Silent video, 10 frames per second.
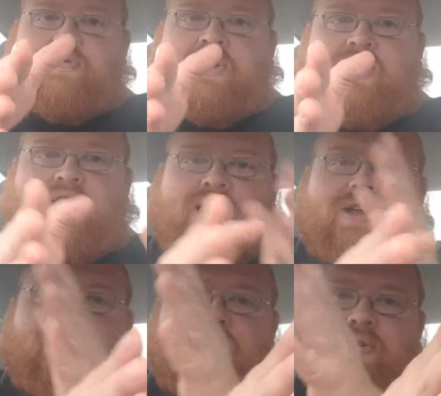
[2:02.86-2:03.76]
they're like
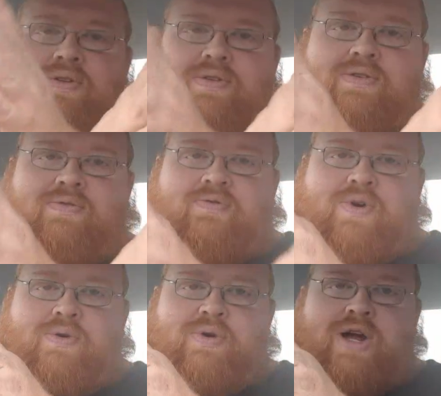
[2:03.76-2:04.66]

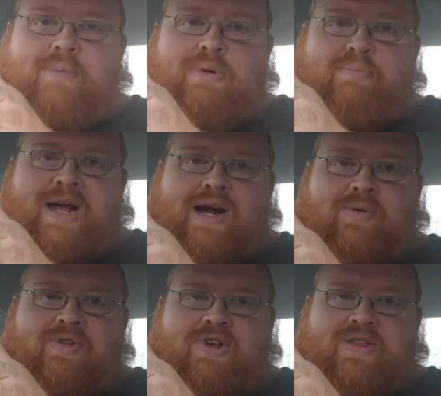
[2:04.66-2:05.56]
photocopied
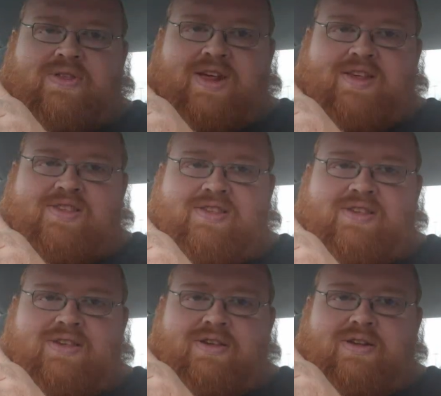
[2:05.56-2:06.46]
backwards like this.
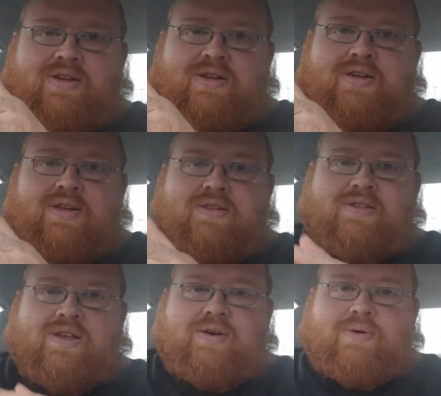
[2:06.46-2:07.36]

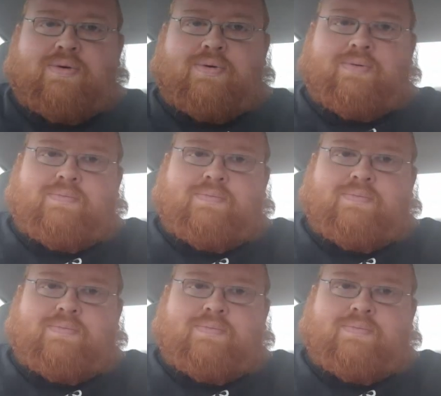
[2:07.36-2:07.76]
So,